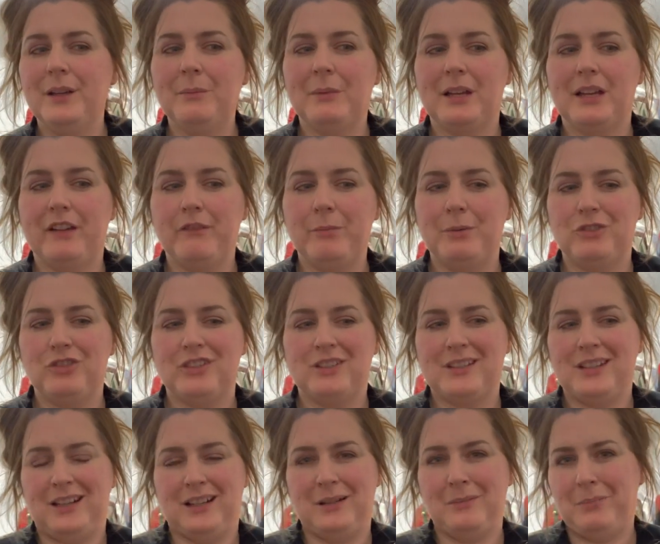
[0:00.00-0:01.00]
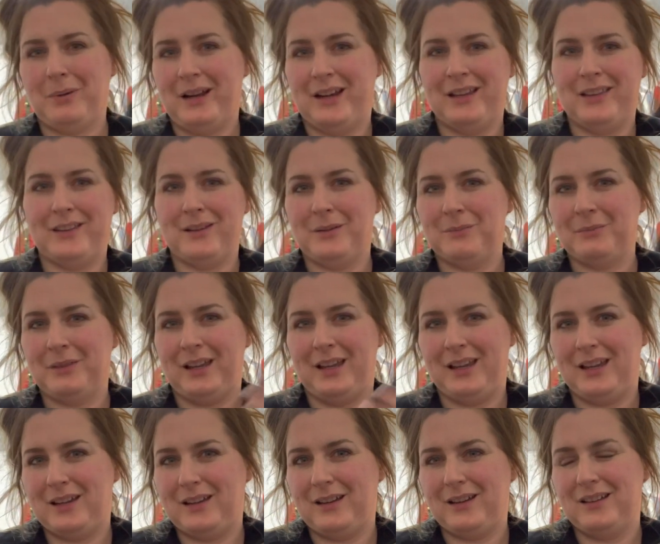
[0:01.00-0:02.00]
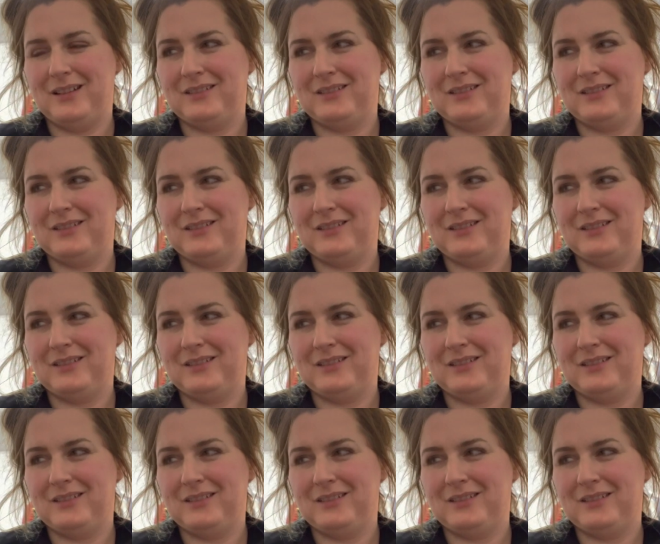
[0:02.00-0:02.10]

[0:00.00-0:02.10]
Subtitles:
Like, I've been just kind of buying them like